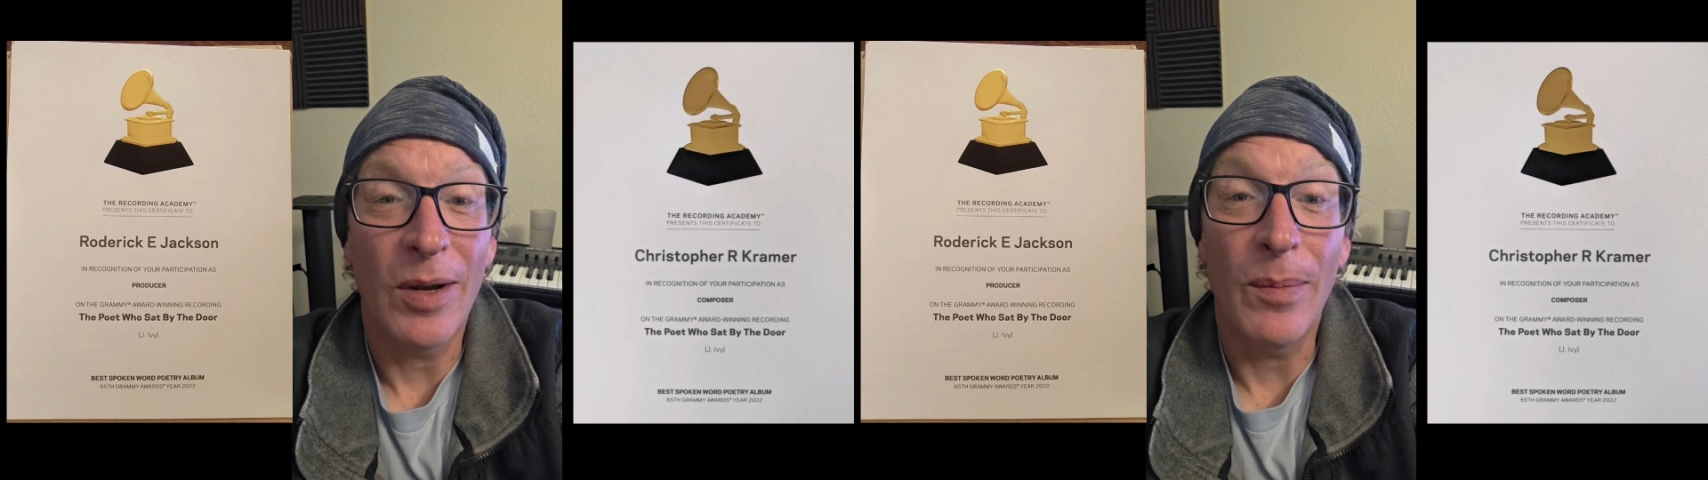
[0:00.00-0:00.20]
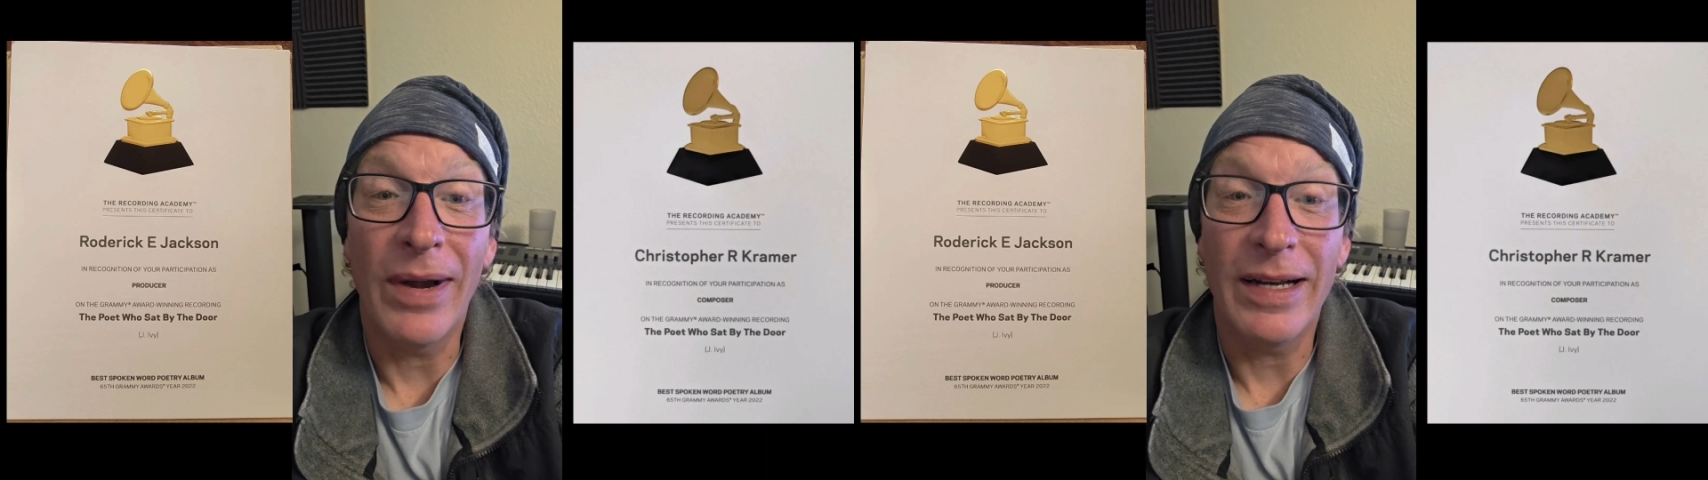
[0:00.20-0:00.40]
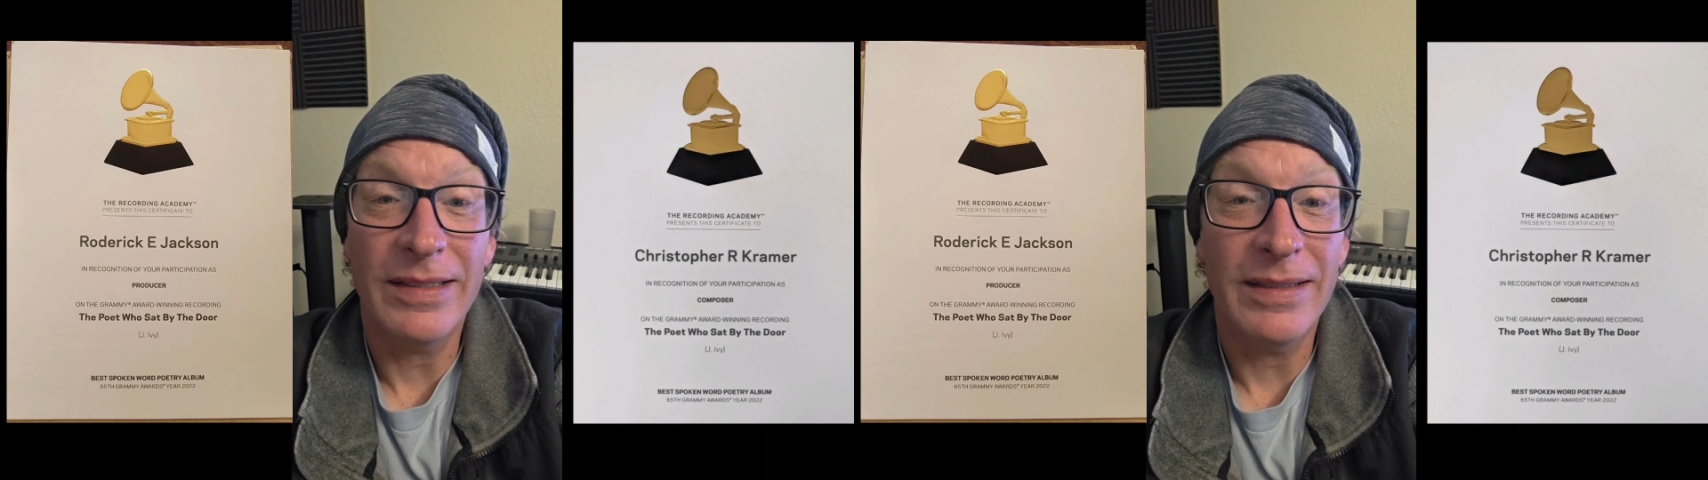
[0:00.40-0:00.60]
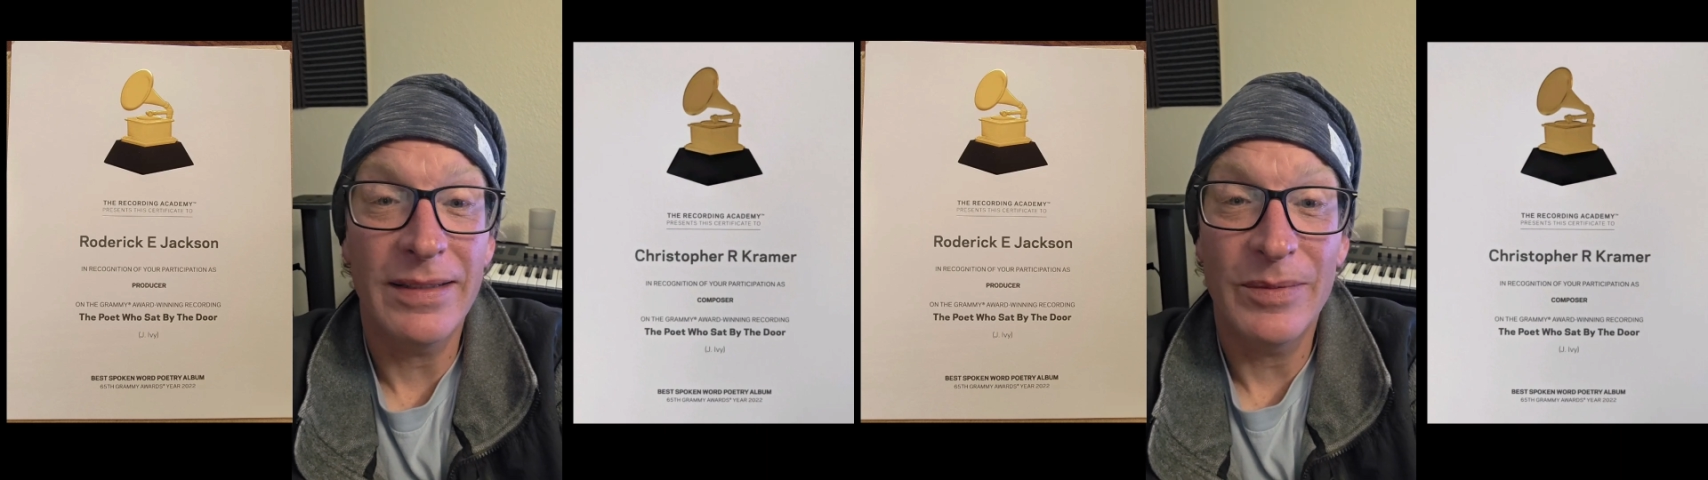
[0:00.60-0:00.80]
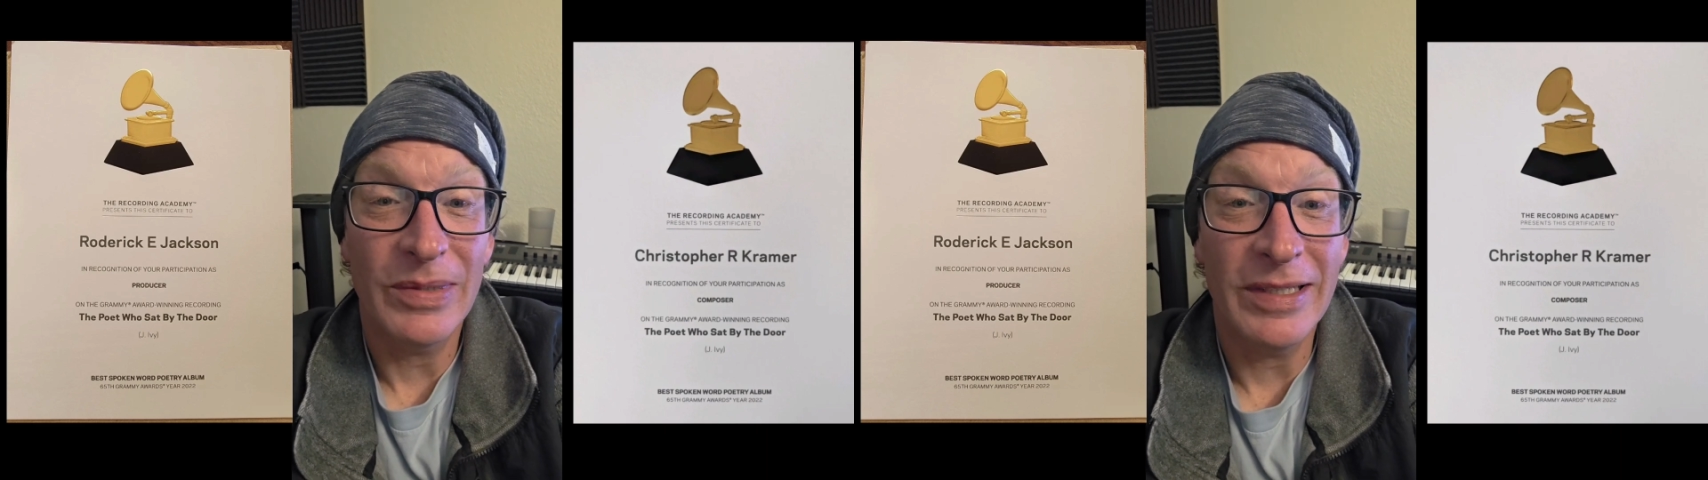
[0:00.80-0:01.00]
called
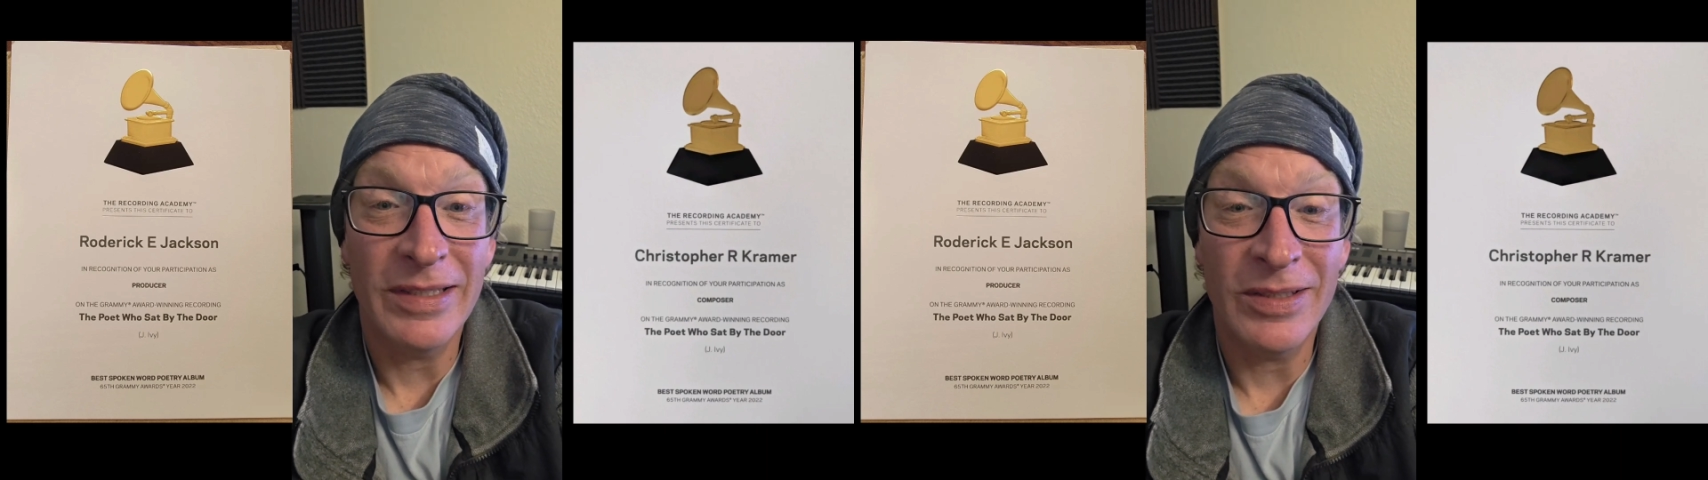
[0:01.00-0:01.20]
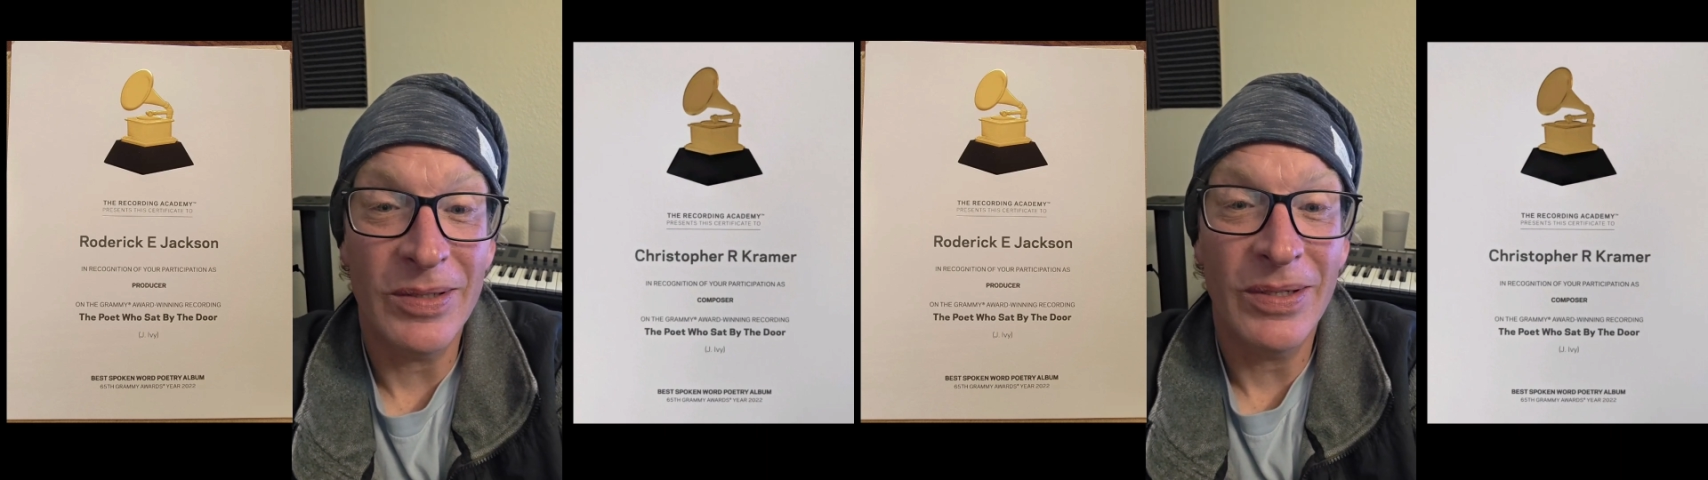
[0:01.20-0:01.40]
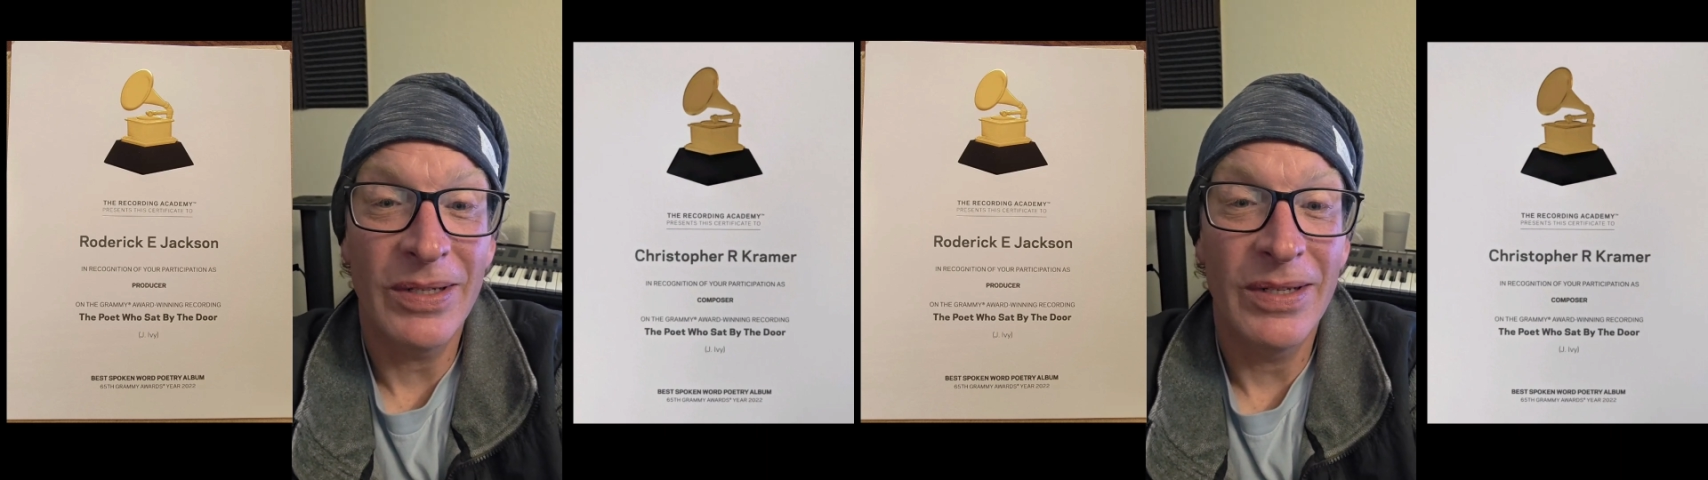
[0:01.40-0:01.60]
Branches. Please enjoy.